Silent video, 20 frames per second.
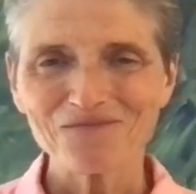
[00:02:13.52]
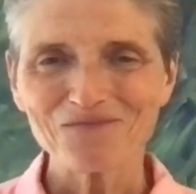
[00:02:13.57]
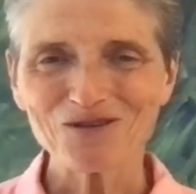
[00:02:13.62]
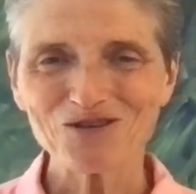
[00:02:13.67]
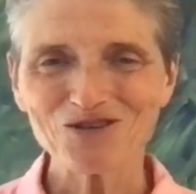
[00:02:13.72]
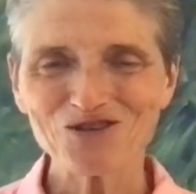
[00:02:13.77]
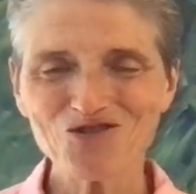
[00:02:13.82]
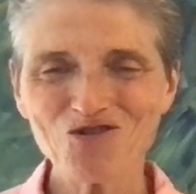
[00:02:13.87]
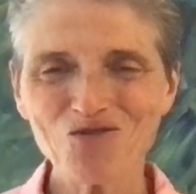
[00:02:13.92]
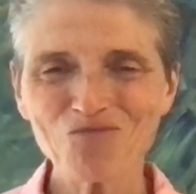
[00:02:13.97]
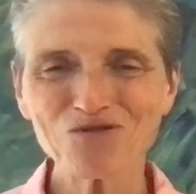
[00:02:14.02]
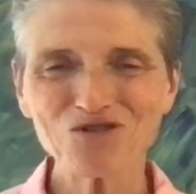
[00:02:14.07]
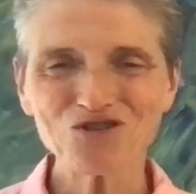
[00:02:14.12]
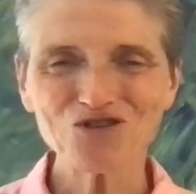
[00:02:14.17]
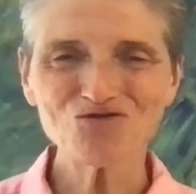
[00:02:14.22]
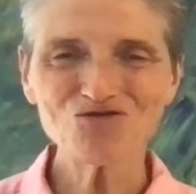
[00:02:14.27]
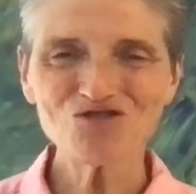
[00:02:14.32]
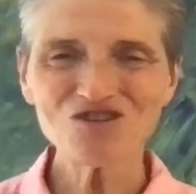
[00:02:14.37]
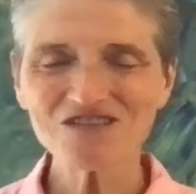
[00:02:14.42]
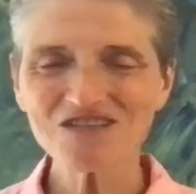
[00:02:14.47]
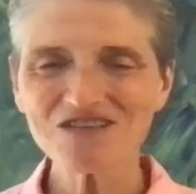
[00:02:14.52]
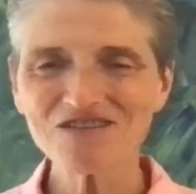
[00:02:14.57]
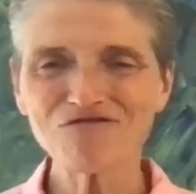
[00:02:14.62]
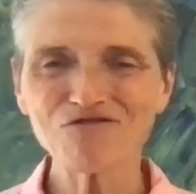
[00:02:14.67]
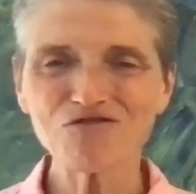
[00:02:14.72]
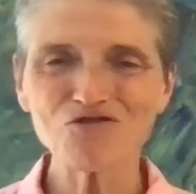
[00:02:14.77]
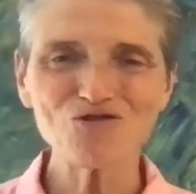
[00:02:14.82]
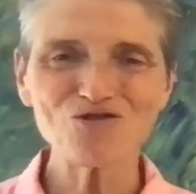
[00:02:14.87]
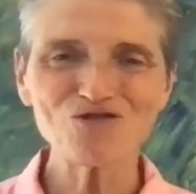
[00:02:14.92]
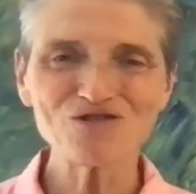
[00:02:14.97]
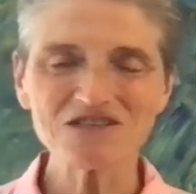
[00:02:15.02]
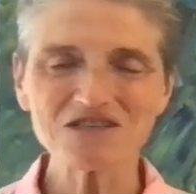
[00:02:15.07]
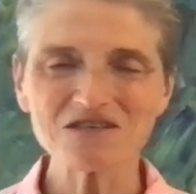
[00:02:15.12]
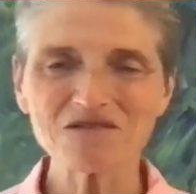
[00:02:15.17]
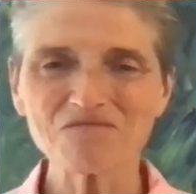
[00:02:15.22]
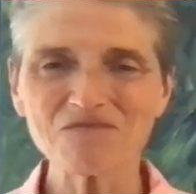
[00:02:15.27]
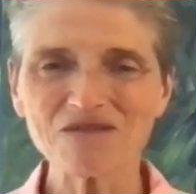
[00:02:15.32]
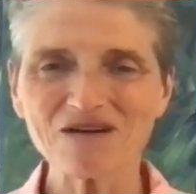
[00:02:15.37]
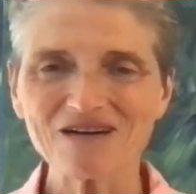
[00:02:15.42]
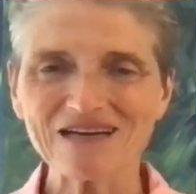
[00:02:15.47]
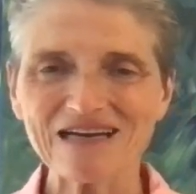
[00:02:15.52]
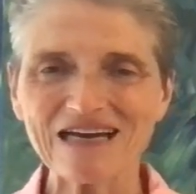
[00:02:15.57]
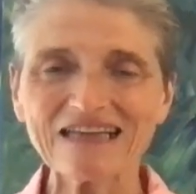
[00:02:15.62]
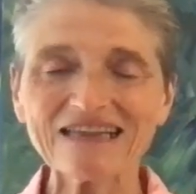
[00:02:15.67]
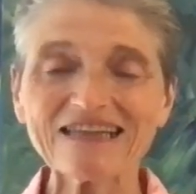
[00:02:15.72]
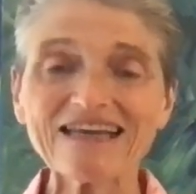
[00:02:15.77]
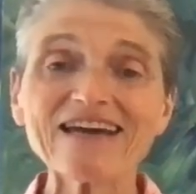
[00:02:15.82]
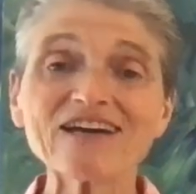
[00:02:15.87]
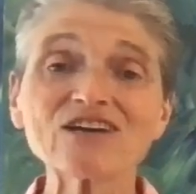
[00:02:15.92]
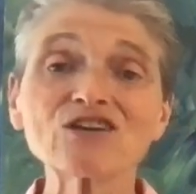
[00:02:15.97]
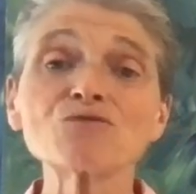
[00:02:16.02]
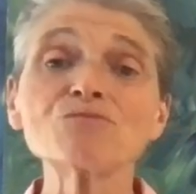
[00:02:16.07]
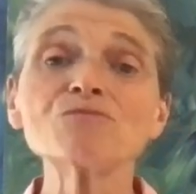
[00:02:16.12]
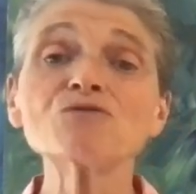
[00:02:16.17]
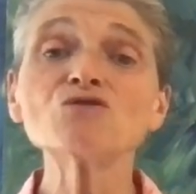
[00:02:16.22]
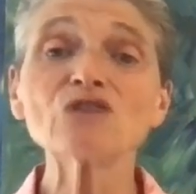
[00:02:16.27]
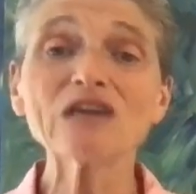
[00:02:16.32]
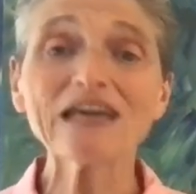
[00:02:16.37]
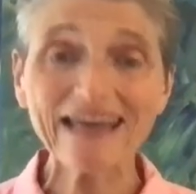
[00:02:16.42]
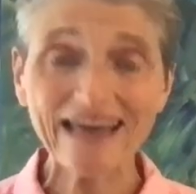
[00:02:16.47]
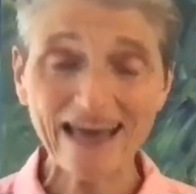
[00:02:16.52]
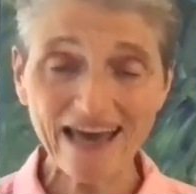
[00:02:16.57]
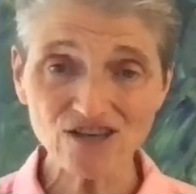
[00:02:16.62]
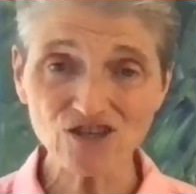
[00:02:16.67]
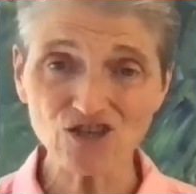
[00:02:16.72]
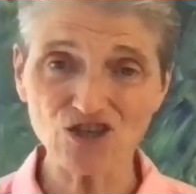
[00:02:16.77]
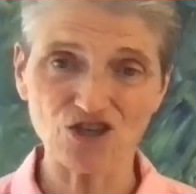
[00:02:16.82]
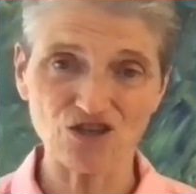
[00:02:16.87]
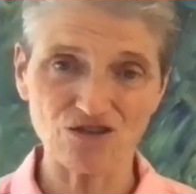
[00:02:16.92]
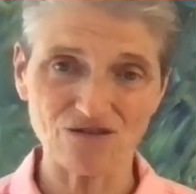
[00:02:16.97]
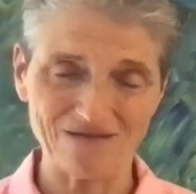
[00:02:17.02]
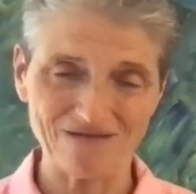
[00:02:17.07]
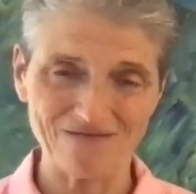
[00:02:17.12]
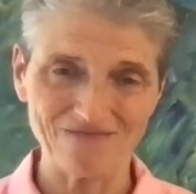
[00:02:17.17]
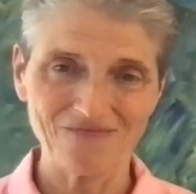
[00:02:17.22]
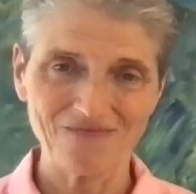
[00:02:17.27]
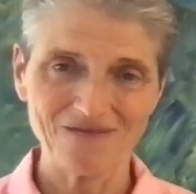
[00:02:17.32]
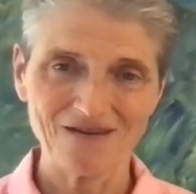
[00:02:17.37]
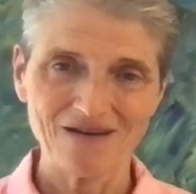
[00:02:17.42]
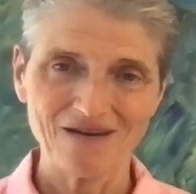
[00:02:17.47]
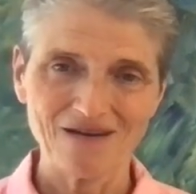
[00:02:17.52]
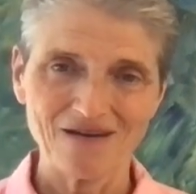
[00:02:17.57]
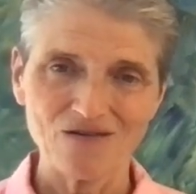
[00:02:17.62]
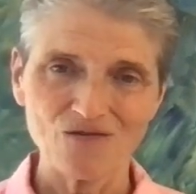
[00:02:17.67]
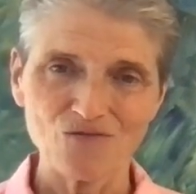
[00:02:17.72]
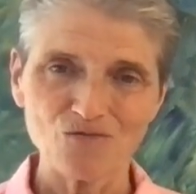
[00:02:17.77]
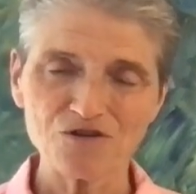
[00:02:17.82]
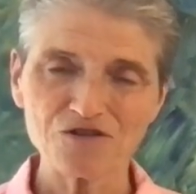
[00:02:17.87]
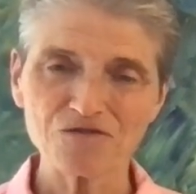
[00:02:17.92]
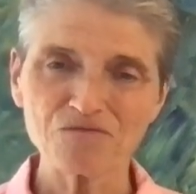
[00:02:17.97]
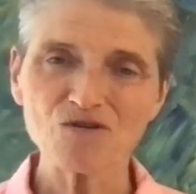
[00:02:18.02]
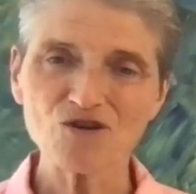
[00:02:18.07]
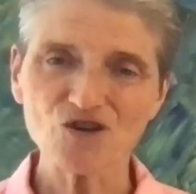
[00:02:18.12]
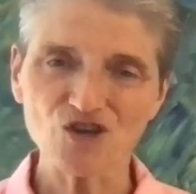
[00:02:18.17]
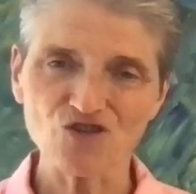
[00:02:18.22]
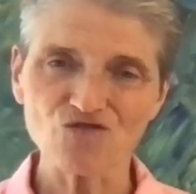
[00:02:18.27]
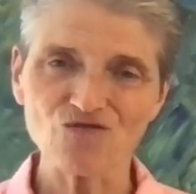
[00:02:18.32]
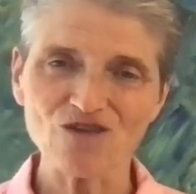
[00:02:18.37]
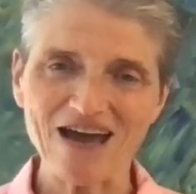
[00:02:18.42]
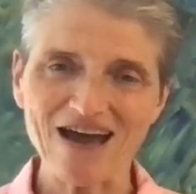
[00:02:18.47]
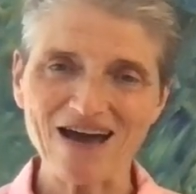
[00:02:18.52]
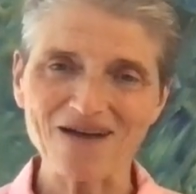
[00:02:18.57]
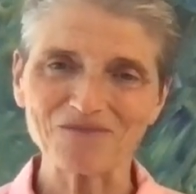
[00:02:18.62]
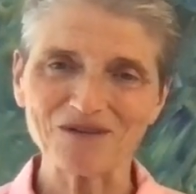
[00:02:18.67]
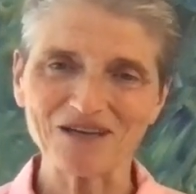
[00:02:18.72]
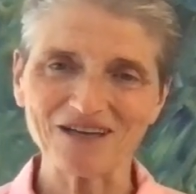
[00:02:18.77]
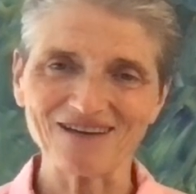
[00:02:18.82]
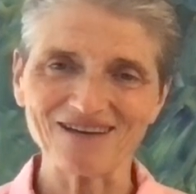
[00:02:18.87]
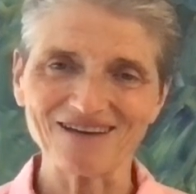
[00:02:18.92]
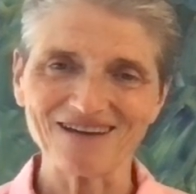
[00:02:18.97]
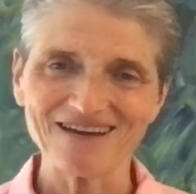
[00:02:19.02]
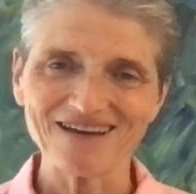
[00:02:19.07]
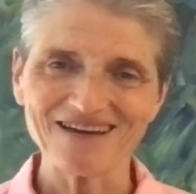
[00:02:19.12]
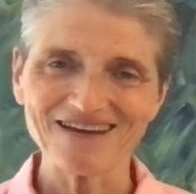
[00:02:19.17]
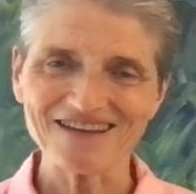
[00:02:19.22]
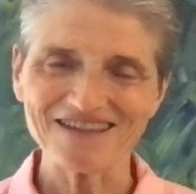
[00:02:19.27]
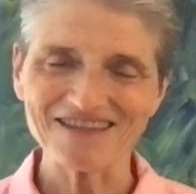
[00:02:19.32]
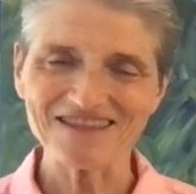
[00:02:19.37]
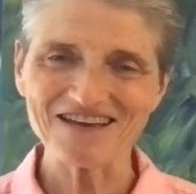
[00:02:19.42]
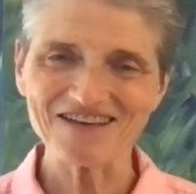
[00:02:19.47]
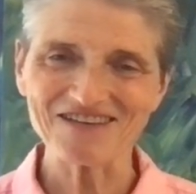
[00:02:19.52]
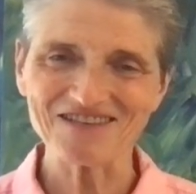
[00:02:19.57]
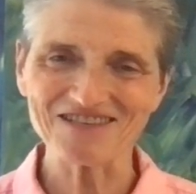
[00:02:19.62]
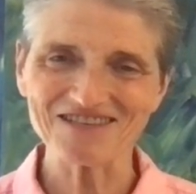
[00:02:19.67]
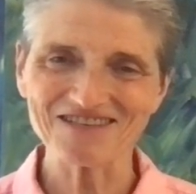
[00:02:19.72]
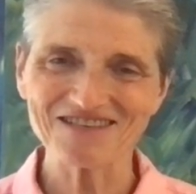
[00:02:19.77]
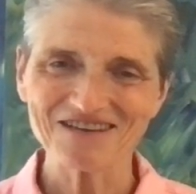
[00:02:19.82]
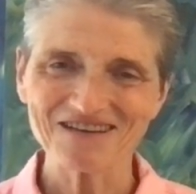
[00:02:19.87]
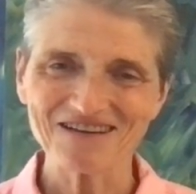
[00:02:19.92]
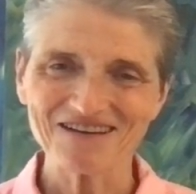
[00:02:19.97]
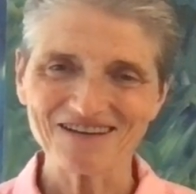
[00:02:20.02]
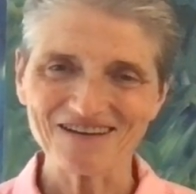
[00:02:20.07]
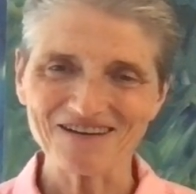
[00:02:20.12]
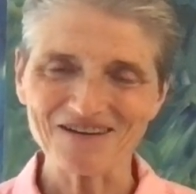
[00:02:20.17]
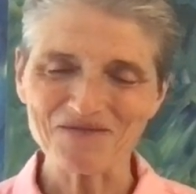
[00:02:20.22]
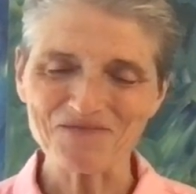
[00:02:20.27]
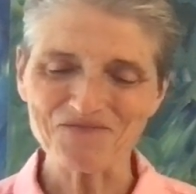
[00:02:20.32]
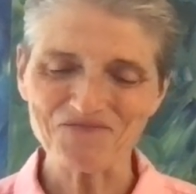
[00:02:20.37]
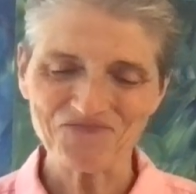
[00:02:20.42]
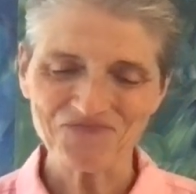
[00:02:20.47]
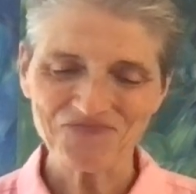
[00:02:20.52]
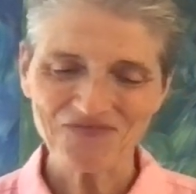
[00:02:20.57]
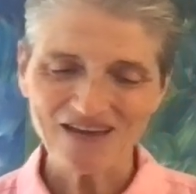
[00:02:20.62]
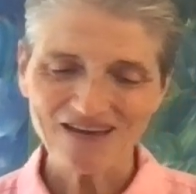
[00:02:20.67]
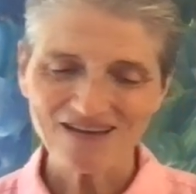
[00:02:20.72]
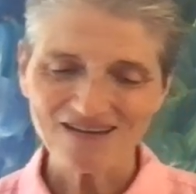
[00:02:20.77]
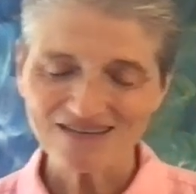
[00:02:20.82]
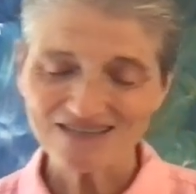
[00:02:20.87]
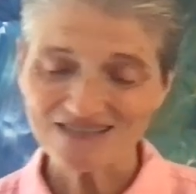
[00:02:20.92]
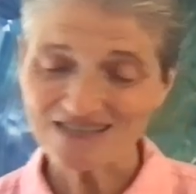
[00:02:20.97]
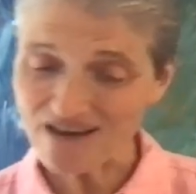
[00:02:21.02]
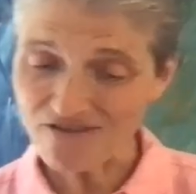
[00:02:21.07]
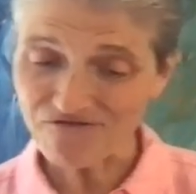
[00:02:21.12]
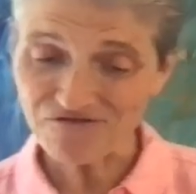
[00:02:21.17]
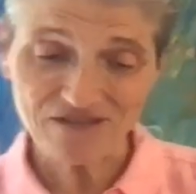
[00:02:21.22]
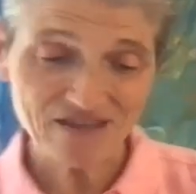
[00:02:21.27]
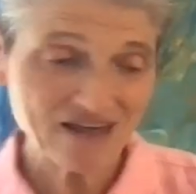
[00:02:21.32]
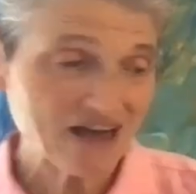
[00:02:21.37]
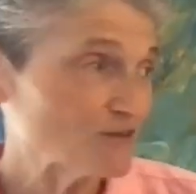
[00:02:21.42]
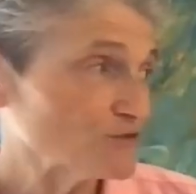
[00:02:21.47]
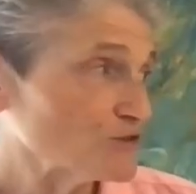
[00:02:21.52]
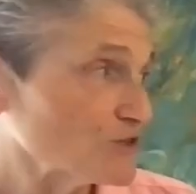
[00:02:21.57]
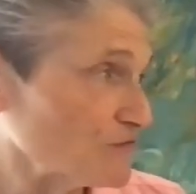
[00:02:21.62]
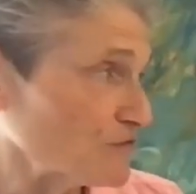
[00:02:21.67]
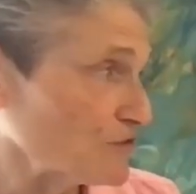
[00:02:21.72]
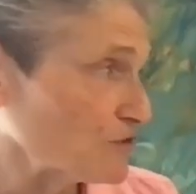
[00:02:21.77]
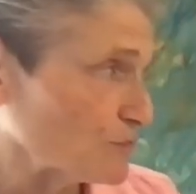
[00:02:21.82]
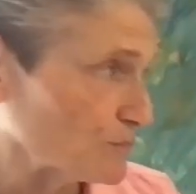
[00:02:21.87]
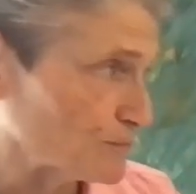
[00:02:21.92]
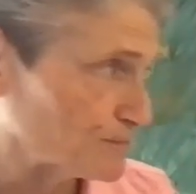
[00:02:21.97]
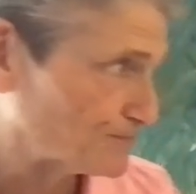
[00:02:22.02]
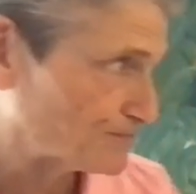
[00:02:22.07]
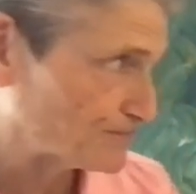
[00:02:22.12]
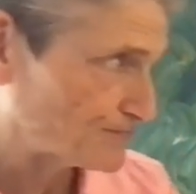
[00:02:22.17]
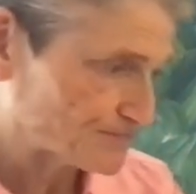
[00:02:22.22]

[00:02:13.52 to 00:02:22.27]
But there's an opportunity for some clear communication with Mercury happening in this seventh house for you.